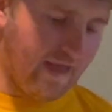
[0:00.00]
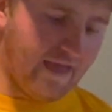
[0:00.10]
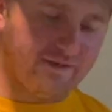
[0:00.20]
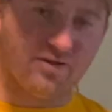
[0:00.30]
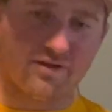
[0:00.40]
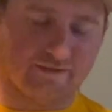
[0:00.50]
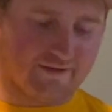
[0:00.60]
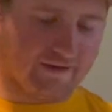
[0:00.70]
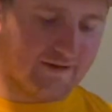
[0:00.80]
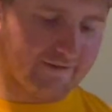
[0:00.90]
As you can
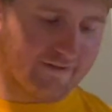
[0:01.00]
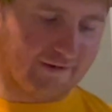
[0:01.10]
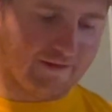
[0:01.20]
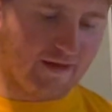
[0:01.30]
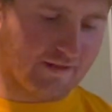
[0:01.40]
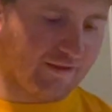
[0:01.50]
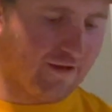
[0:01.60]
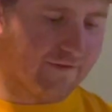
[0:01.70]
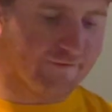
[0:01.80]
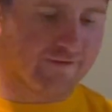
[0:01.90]
see, it has seen a lot of
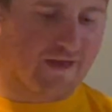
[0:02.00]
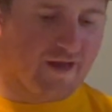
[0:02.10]
love.